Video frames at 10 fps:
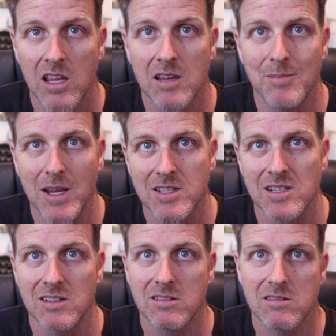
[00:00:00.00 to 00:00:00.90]
It makes
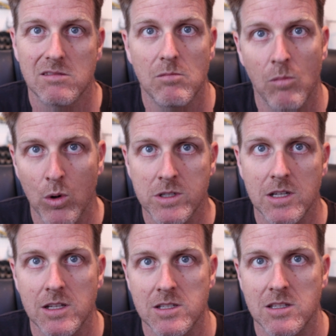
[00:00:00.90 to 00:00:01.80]
it more
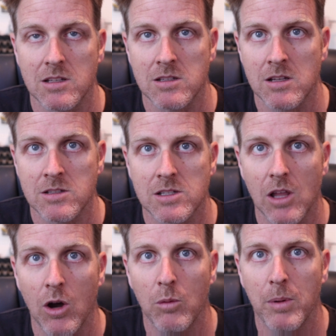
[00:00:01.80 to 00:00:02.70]
tedious and slow,